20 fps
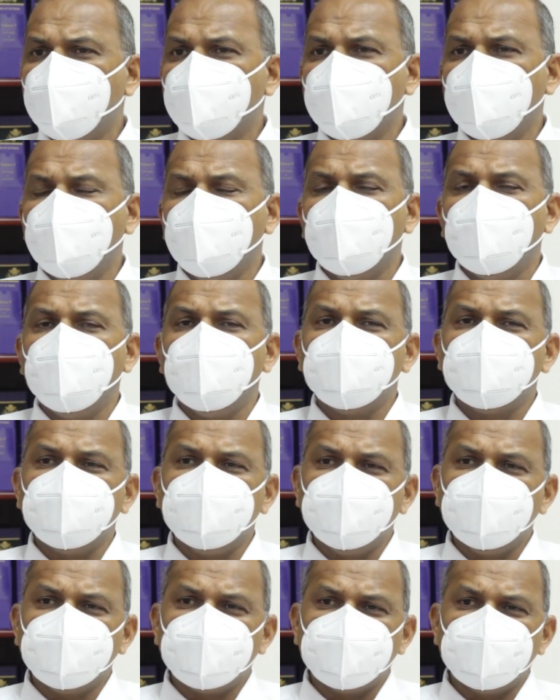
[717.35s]
looking at
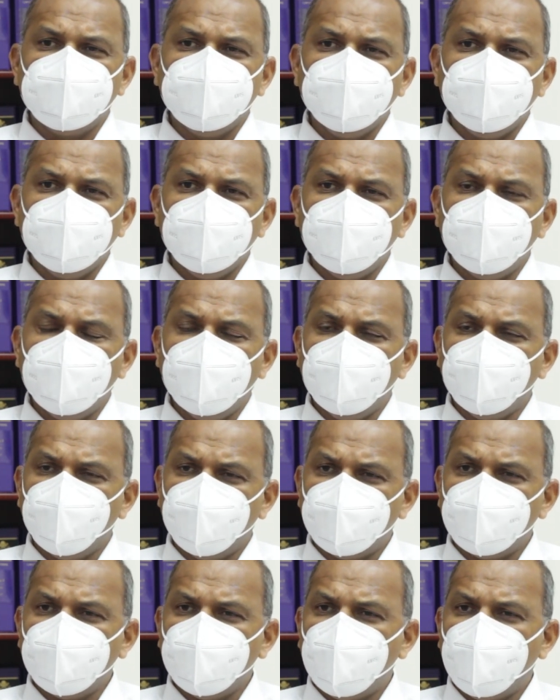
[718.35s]
is the
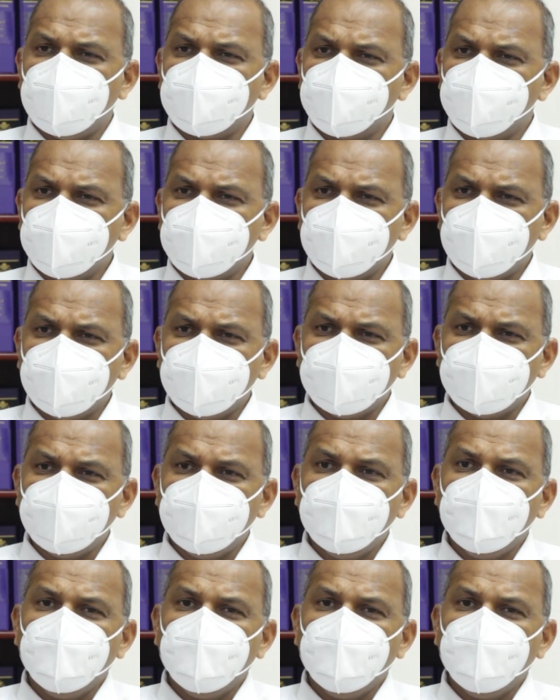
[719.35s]
Lenora Hospital,